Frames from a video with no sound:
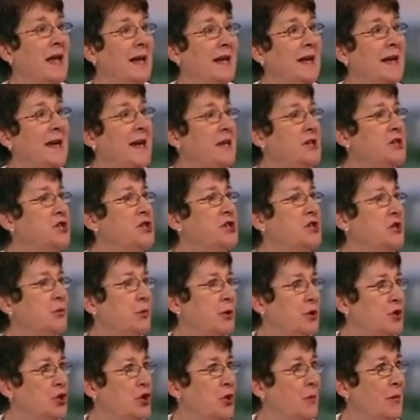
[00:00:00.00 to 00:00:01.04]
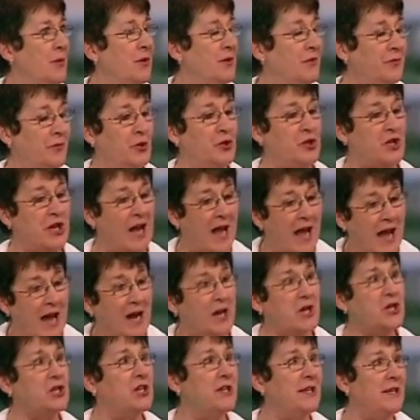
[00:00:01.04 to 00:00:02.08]
linked to a job in the future,
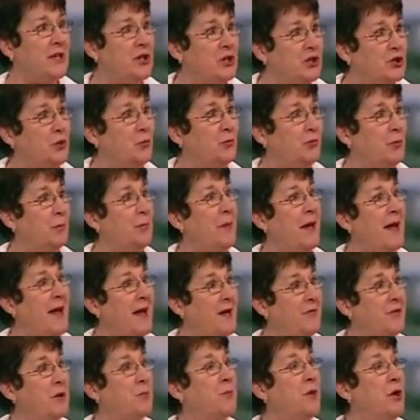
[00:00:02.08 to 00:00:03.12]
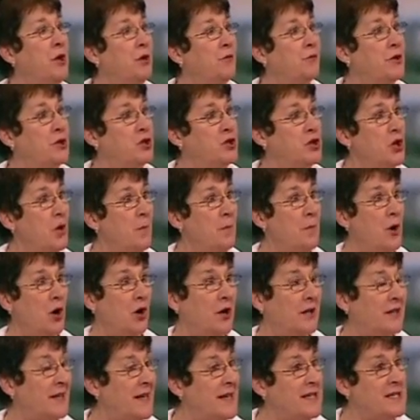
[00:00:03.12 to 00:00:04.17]
actually do prepare them for the job
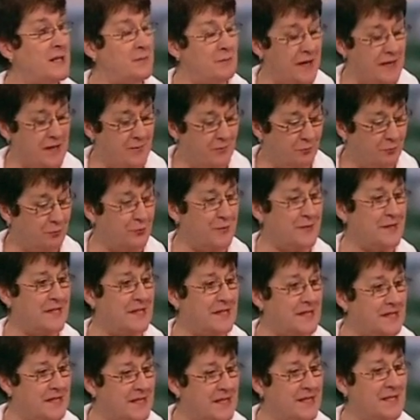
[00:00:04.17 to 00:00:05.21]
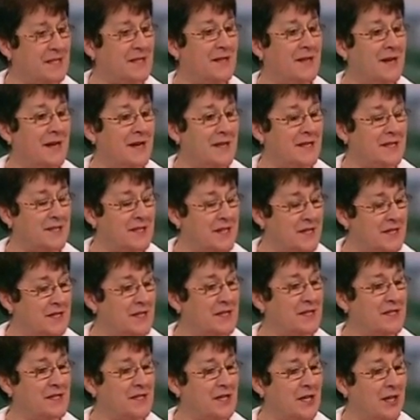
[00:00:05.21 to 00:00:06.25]
market. It's been
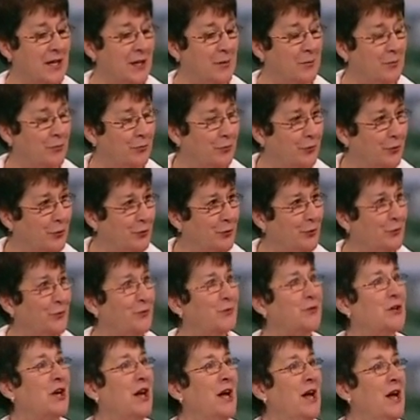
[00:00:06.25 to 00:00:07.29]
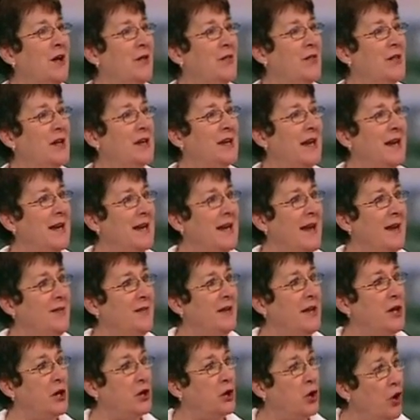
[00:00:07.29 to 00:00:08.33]
statistically proved that in
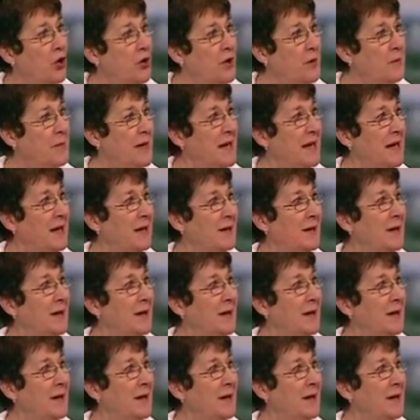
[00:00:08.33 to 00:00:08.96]
the economy,